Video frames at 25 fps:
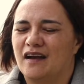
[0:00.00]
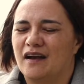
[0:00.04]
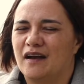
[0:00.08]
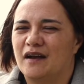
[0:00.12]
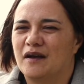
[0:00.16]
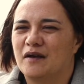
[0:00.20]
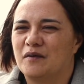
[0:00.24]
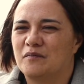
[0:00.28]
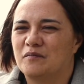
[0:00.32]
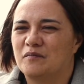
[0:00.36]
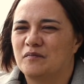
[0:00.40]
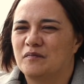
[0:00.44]

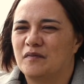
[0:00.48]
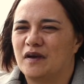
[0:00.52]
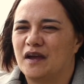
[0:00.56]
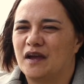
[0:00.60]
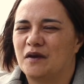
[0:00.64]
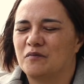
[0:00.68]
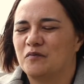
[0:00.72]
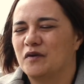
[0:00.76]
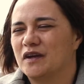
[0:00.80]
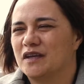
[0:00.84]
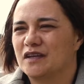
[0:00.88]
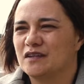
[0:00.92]

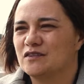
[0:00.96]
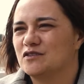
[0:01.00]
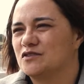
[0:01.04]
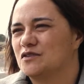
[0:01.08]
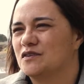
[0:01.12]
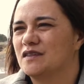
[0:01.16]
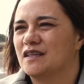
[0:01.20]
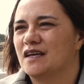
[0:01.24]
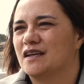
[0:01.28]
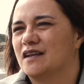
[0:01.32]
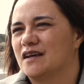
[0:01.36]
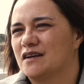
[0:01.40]
And we can
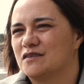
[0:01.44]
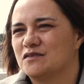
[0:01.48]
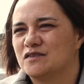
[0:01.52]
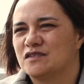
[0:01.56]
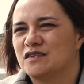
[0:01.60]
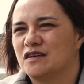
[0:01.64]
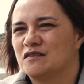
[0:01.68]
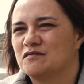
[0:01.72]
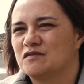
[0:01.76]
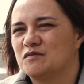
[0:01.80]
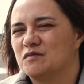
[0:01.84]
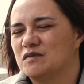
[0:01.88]
do that
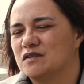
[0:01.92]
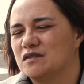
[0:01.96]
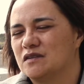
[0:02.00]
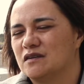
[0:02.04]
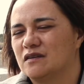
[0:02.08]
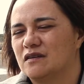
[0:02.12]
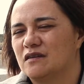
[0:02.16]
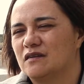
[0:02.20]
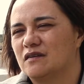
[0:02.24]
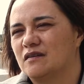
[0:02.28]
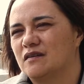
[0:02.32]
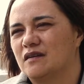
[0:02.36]
ourselves. We
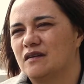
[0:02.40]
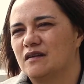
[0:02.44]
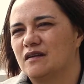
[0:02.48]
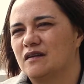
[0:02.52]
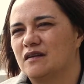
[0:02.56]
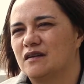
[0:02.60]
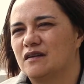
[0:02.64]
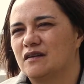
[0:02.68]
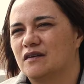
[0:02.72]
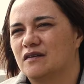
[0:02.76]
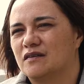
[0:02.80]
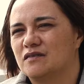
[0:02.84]
don't,
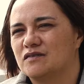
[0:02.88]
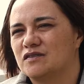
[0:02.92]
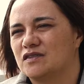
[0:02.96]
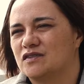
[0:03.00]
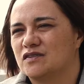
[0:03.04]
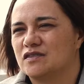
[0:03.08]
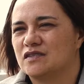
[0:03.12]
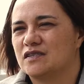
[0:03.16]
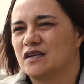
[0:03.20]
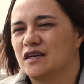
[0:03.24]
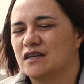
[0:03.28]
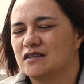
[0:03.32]
it
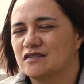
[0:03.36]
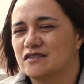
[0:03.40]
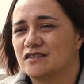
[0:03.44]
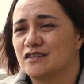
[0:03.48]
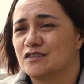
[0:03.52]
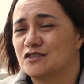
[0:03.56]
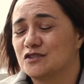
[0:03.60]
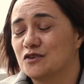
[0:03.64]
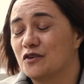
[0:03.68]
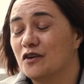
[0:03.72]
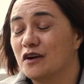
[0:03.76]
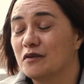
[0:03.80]
just takes
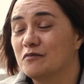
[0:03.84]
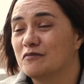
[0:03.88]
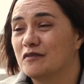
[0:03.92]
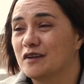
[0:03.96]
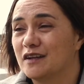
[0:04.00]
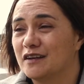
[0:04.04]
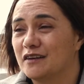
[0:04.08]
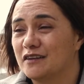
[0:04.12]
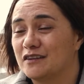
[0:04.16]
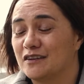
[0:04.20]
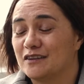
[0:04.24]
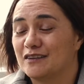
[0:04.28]
the time,
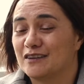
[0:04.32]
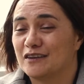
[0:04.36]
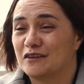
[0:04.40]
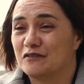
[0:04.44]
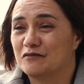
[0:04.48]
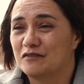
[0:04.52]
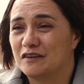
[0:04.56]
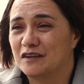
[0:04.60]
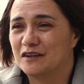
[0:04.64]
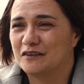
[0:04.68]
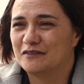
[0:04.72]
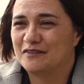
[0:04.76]
really. I don't know
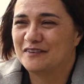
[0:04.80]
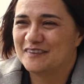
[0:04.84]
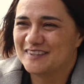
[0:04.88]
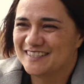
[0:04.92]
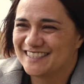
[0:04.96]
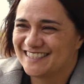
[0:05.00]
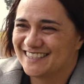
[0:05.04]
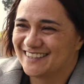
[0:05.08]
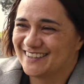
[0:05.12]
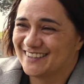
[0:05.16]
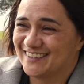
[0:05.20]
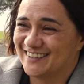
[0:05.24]
if any of
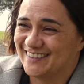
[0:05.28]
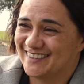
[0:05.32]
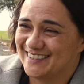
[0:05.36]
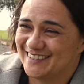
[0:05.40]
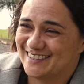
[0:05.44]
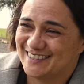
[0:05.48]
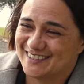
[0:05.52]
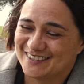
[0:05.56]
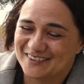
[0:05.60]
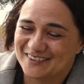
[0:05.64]
us have got the